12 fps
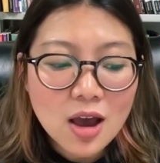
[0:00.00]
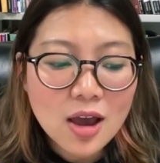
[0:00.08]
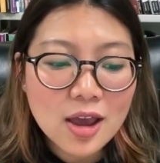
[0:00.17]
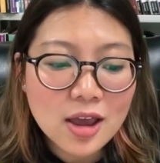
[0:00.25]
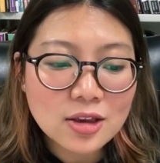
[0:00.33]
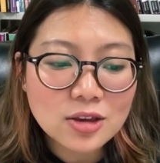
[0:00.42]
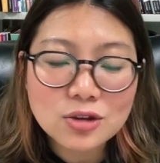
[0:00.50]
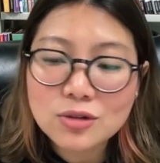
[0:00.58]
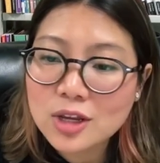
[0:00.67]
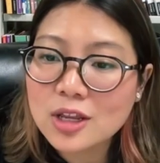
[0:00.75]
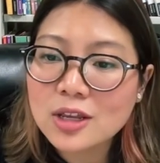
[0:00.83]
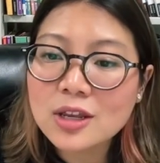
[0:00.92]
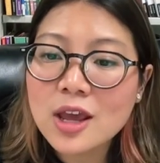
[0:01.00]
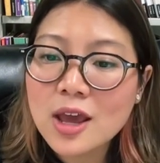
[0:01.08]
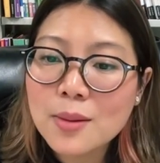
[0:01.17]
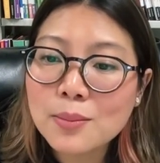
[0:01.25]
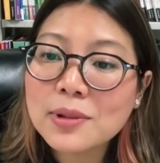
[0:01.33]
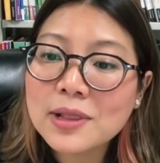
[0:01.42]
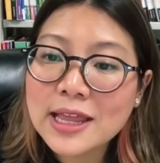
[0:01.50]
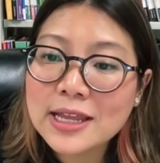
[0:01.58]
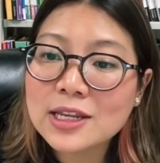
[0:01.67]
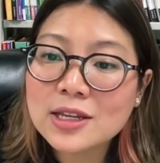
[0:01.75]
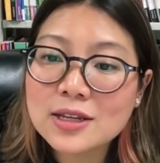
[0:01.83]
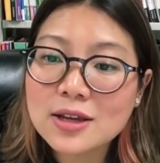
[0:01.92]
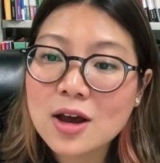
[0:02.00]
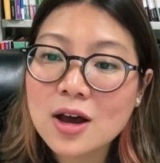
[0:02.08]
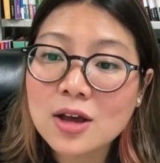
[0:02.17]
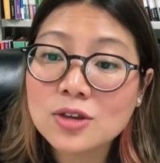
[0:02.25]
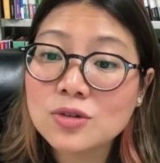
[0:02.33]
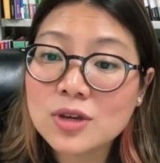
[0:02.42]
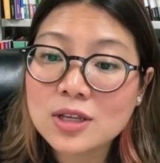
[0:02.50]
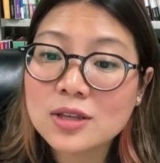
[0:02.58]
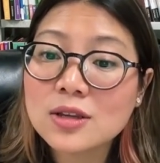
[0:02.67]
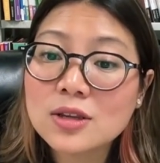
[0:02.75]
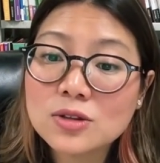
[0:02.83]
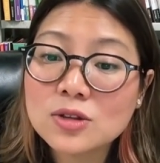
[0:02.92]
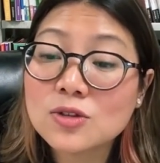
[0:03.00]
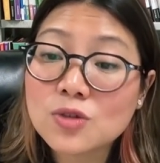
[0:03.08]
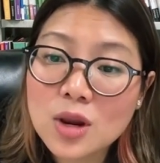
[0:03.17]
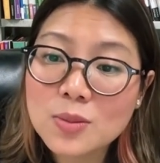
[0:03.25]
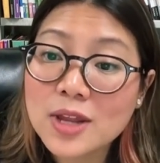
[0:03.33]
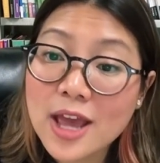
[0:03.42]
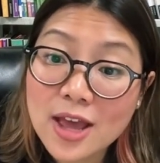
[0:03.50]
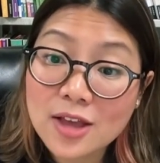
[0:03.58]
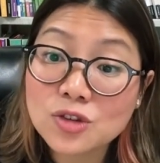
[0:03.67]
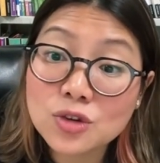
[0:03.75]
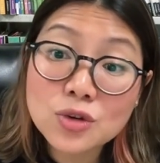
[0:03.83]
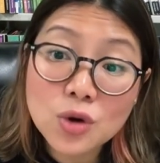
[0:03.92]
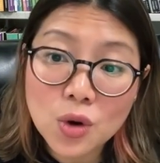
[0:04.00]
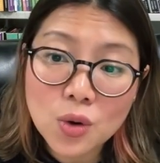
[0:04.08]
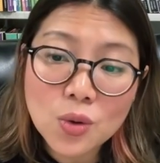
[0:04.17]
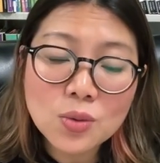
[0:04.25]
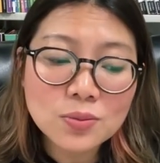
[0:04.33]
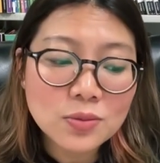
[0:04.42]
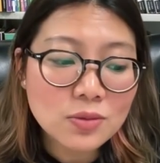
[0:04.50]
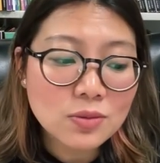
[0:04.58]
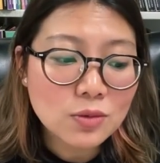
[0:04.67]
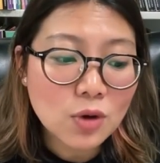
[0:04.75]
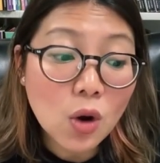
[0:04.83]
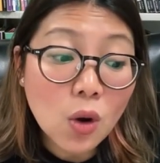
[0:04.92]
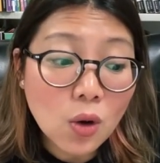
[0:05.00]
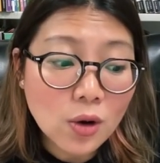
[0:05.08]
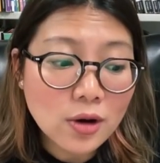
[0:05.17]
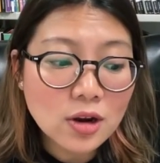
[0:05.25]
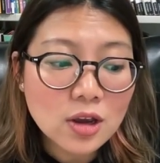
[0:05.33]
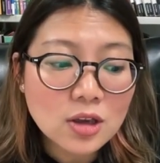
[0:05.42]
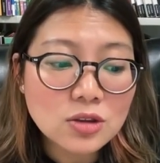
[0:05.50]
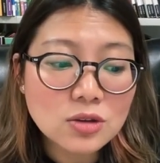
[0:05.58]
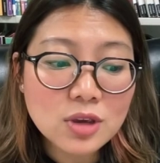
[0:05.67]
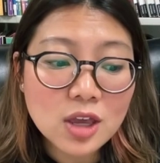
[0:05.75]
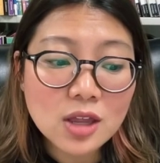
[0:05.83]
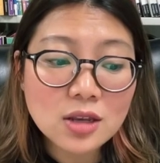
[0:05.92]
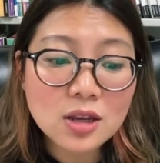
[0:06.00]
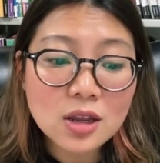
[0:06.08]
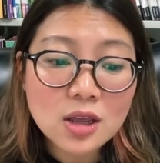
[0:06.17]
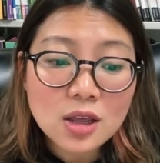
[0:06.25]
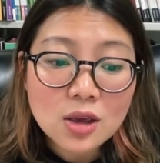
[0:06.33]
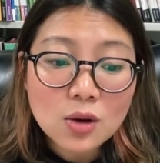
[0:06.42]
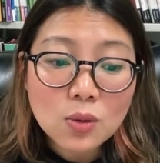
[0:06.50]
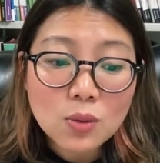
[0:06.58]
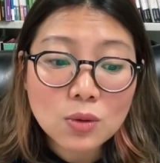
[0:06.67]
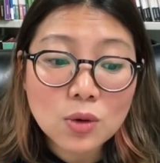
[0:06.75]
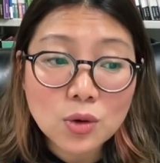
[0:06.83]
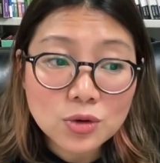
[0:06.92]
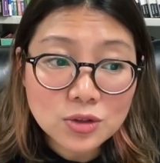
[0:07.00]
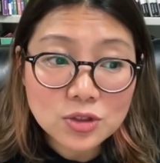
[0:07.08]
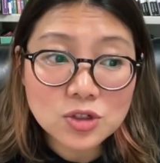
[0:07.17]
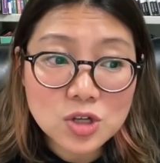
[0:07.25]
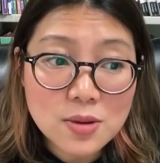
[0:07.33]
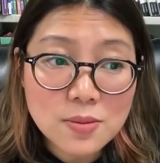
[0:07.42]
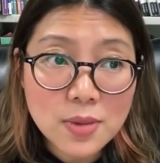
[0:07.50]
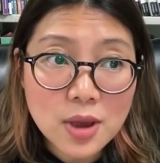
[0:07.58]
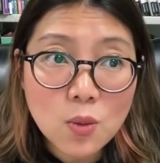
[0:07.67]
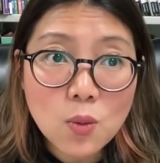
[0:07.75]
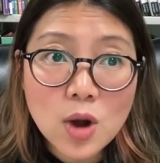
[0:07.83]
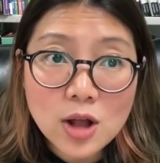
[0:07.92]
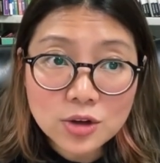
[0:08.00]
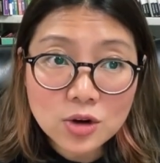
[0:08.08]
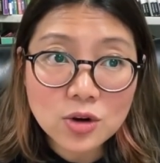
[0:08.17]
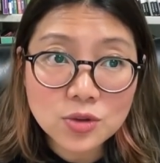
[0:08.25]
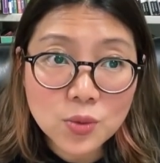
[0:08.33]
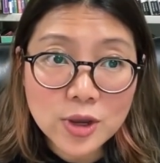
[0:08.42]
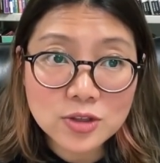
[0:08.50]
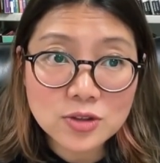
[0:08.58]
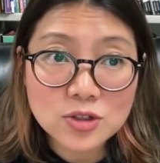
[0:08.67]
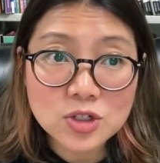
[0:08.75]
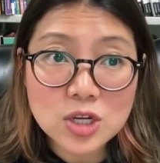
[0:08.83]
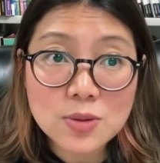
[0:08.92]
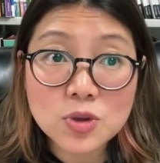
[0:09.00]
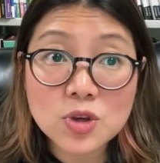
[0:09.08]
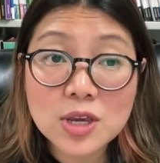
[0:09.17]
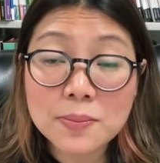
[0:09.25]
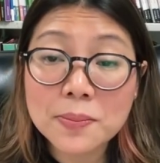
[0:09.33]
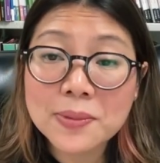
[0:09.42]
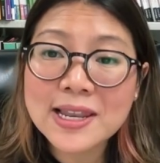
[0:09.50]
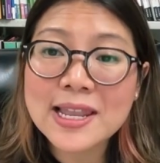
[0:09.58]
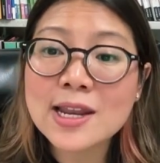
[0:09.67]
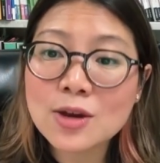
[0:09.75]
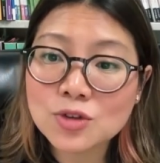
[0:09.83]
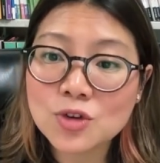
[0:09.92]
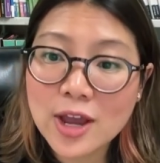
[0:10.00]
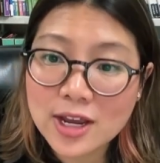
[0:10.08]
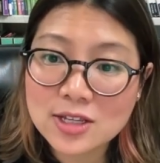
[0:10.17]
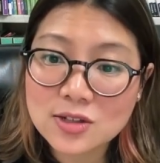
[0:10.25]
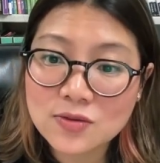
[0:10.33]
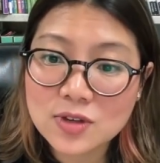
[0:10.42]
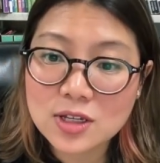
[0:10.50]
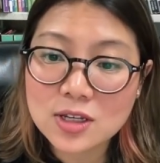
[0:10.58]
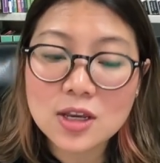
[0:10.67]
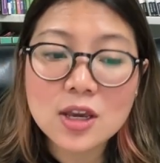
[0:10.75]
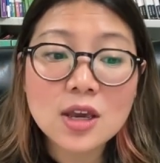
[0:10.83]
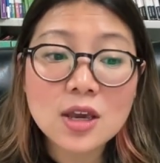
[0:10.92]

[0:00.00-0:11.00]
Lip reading: and you can plan it, you can describe it as you go, or you can go to the gym. While you're on the way to the gym, you can plan out your activity.